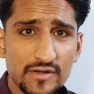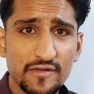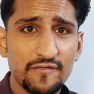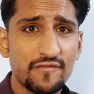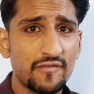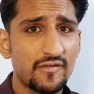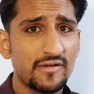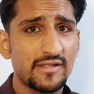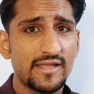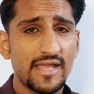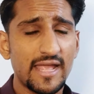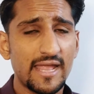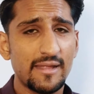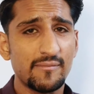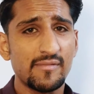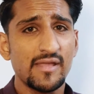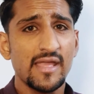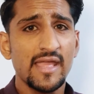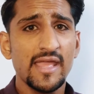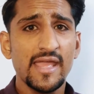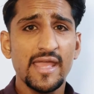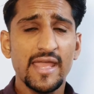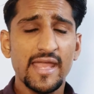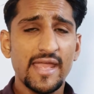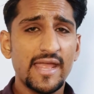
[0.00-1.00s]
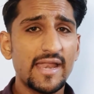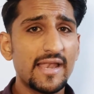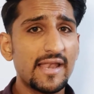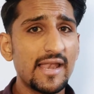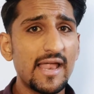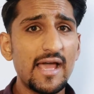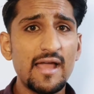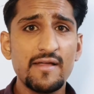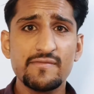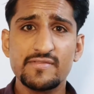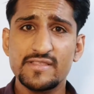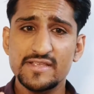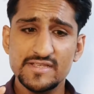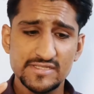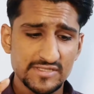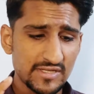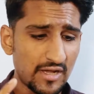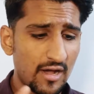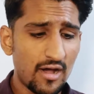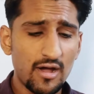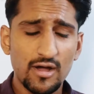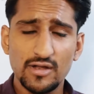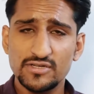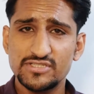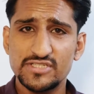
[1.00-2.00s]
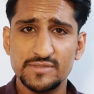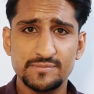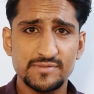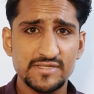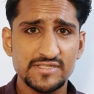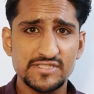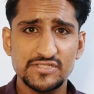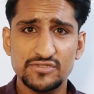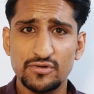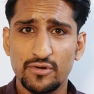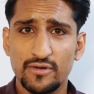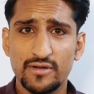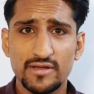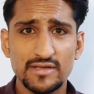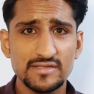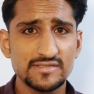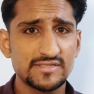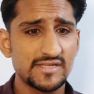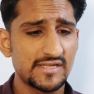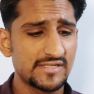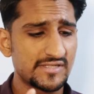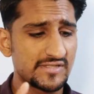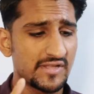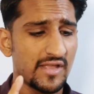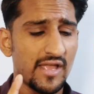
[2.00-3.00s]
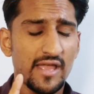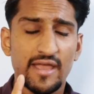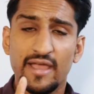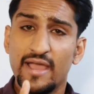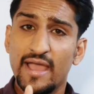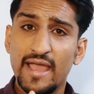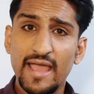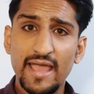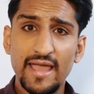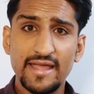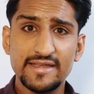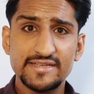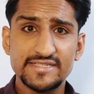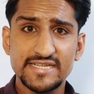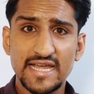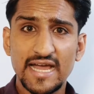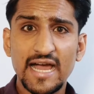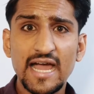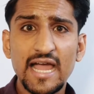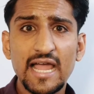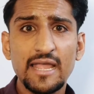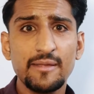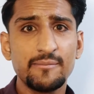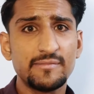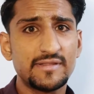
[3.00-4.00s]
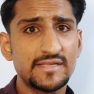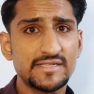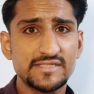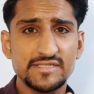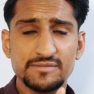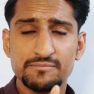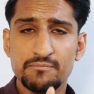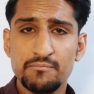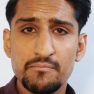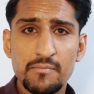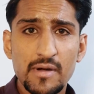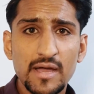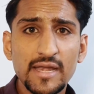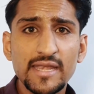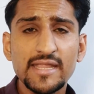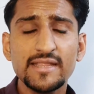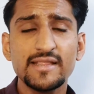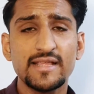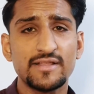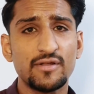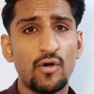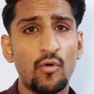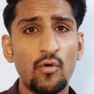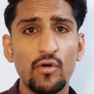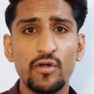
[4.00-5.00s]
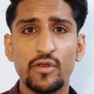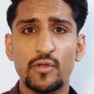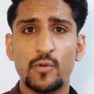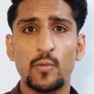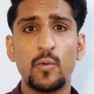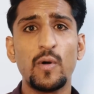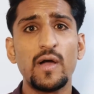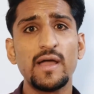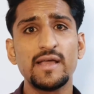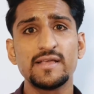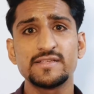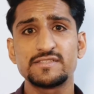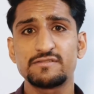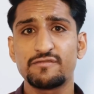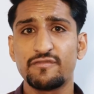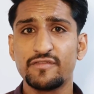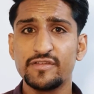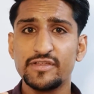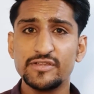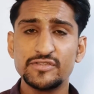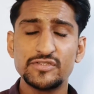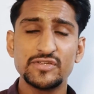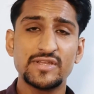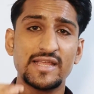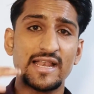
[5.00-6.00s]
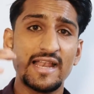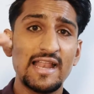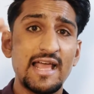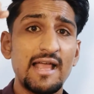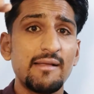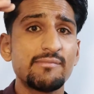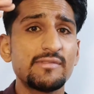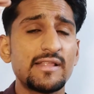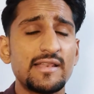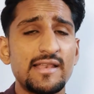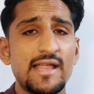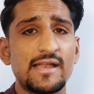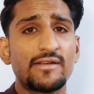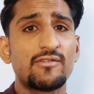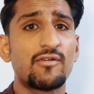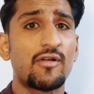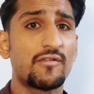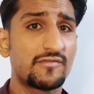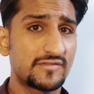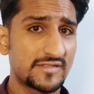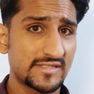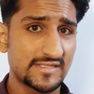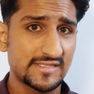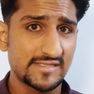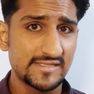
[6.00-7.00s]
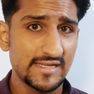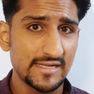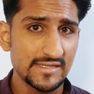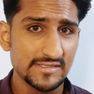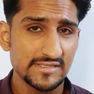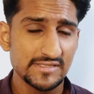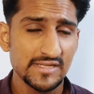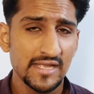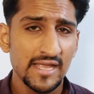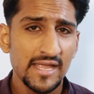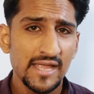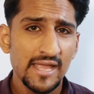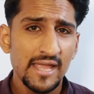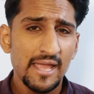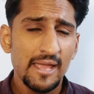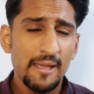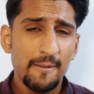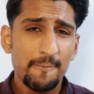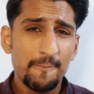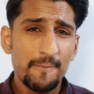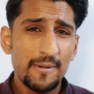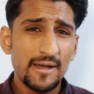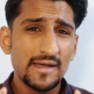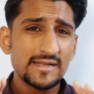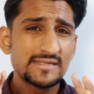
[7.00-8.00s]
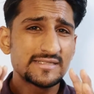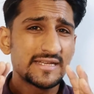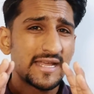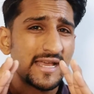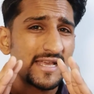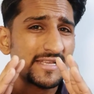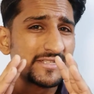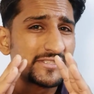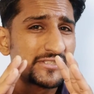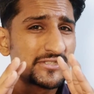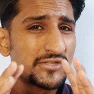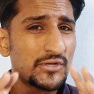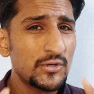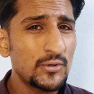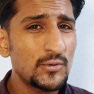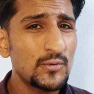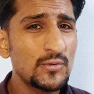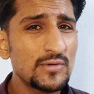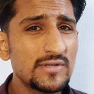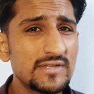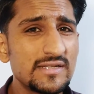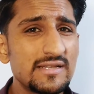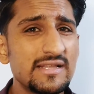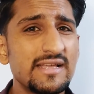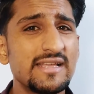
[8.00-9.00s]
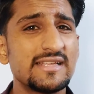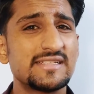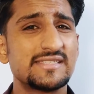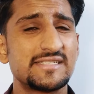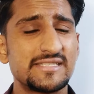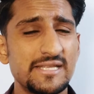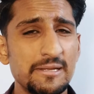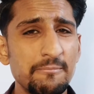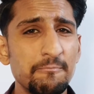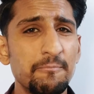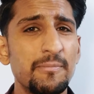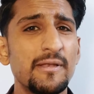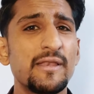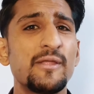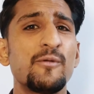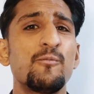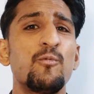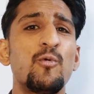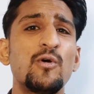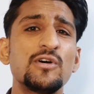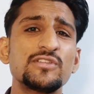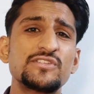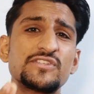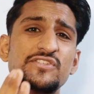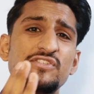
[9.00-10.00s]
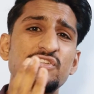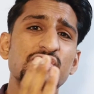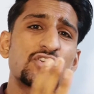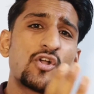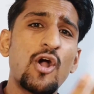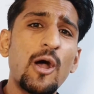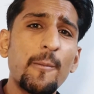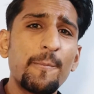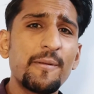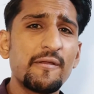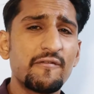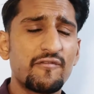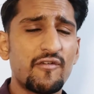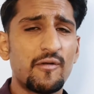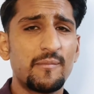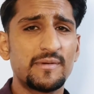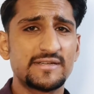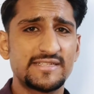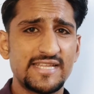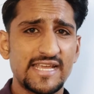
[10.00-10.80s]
different game. In life there's hardships, there's struggles, there's time, there's money that all requires for you to climb the ladder of success. But school is simply wants to copy from a